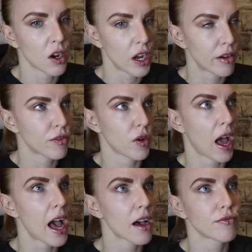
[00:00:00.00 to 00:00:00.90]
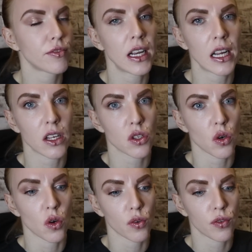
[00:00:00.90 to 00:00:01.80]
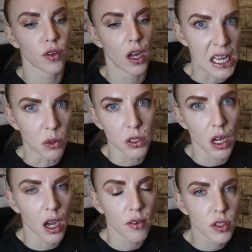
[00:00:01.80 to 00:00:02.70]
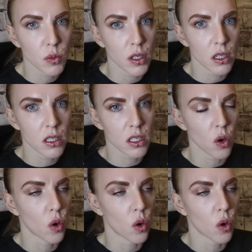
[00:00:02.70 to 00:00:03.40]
if you have feelings of guilt afterwards,